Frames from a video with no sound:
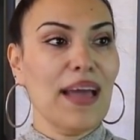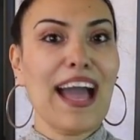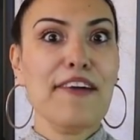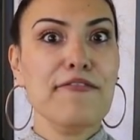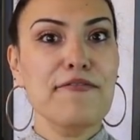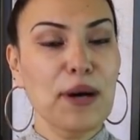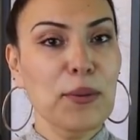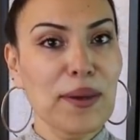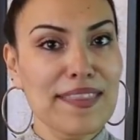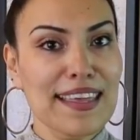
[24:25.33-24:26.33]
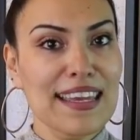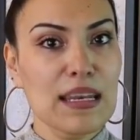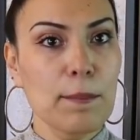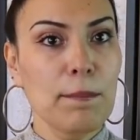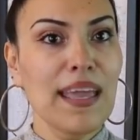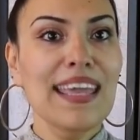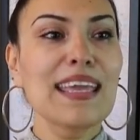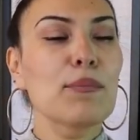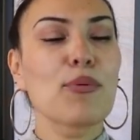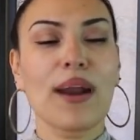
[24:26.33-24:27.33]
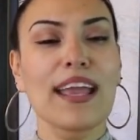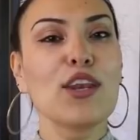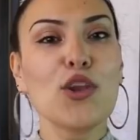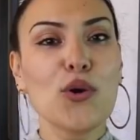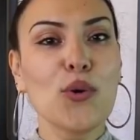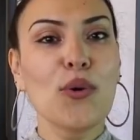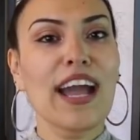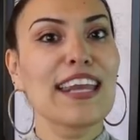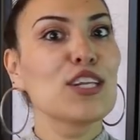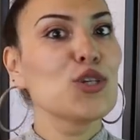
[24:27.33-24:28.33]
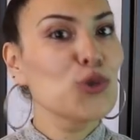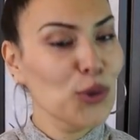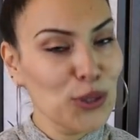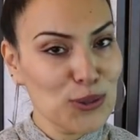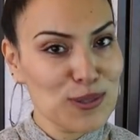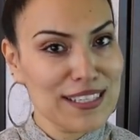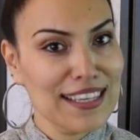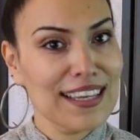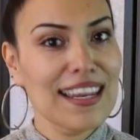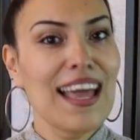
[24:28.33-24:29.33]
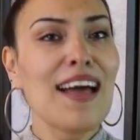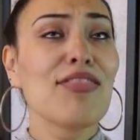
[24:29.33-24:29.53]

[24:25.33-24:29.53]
have fun with it, make it brand new, and enjoy using it.